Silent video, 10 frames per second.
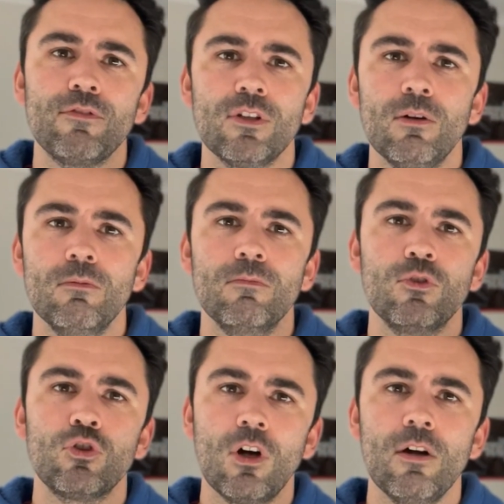So
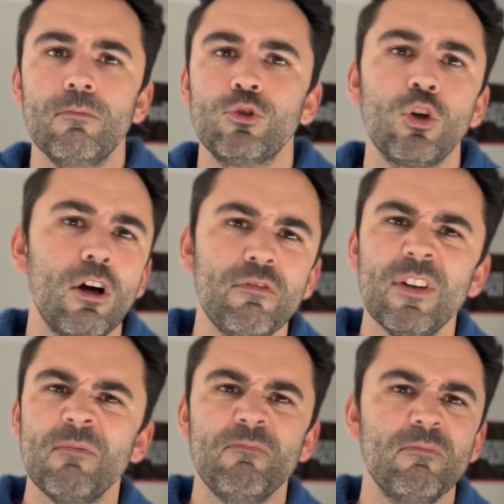
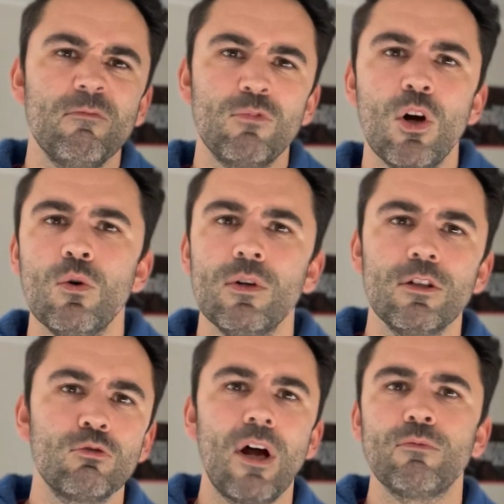tri-fit, road,
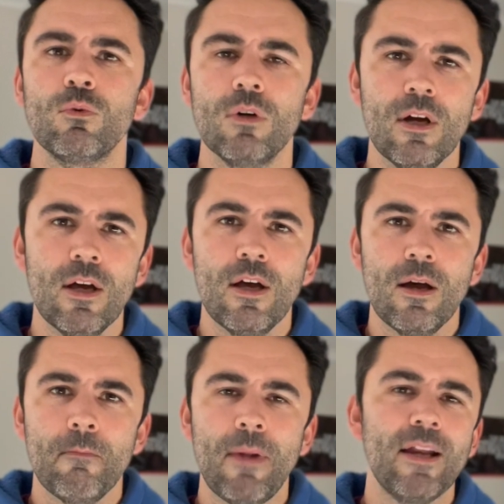gravel,
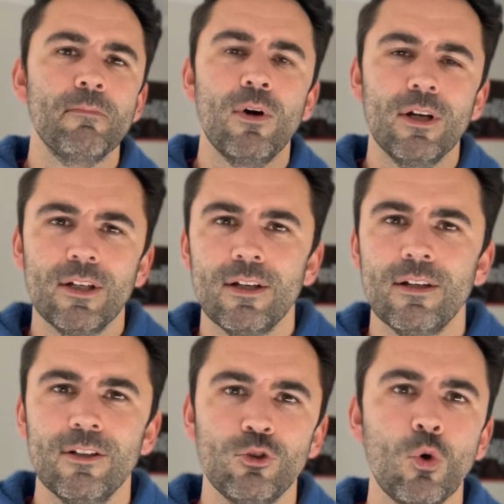mountain bike,
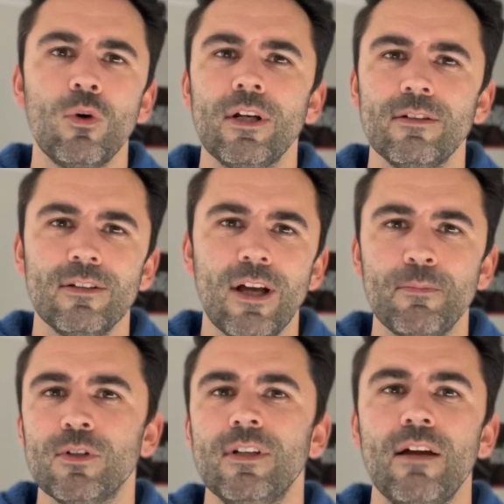touring,
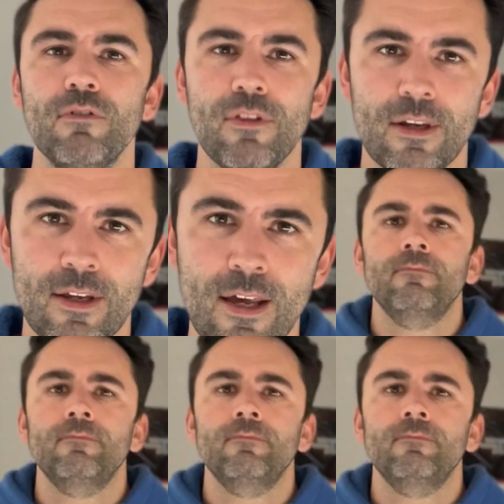absolutely everything.